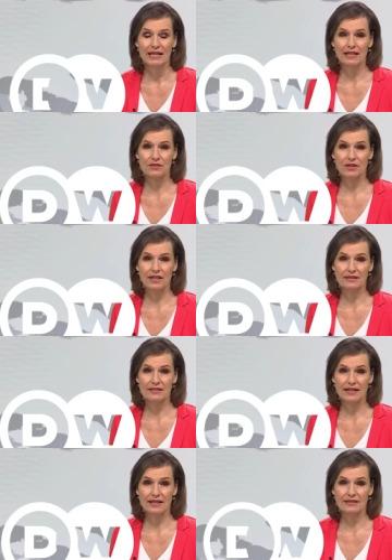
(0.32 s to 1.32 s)
Israel
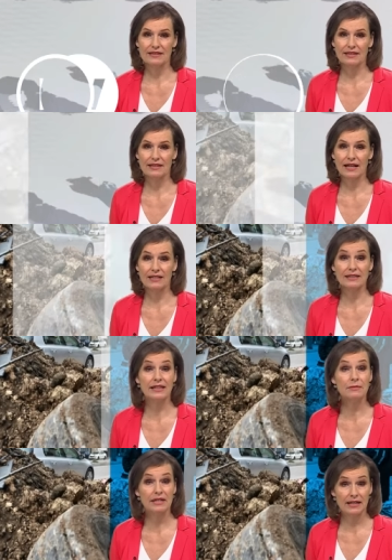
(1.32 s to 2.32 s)
says it has
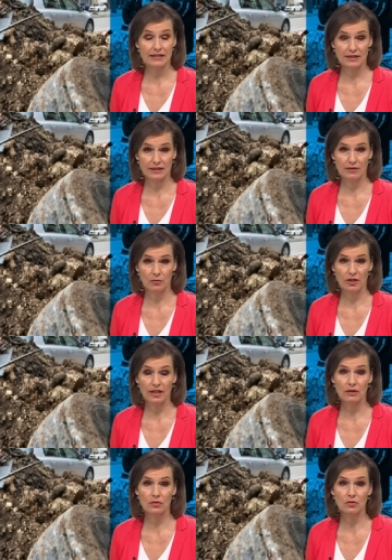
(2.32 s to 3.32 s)
eliminated what
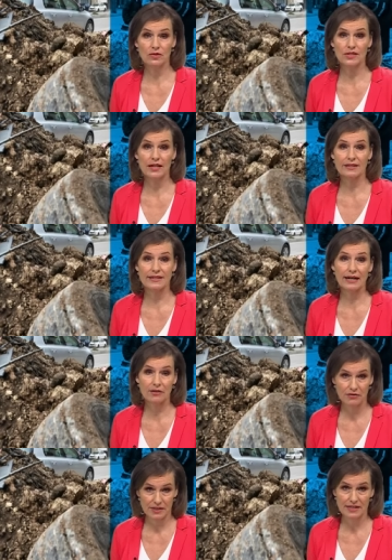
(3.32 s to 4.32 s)
it calls a
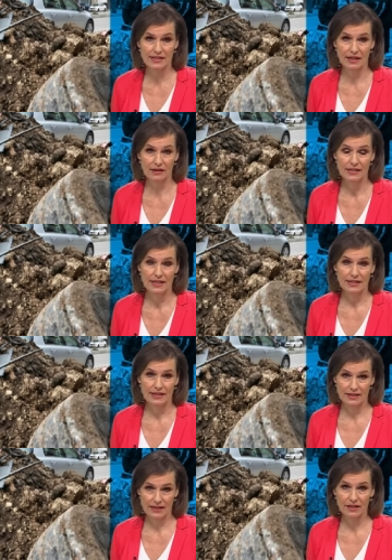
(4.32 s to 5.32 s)
terrorist cell
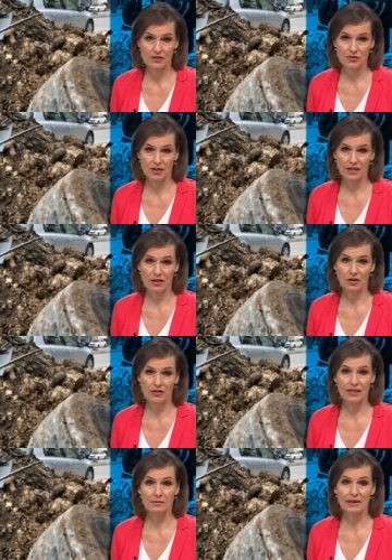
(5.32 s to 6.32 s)
in an airstrike
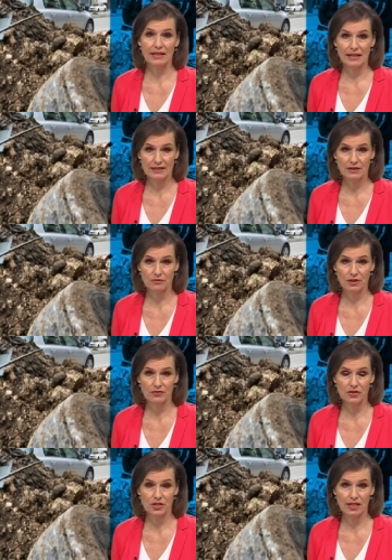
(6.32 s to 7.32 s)
on the Balata
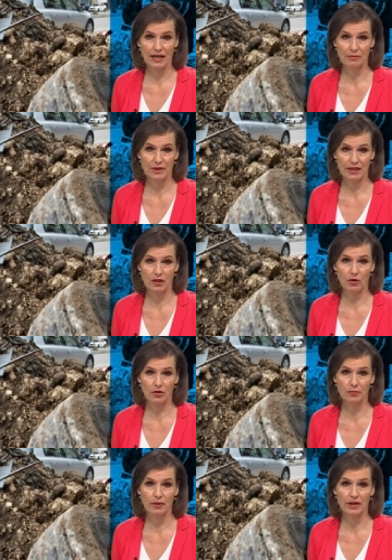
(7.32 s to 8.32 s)
refugee camp in the
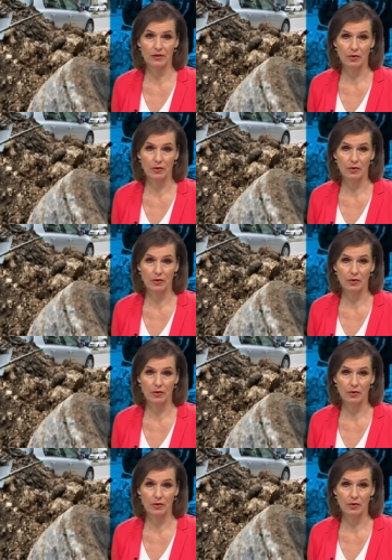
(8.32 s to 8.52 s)
occupied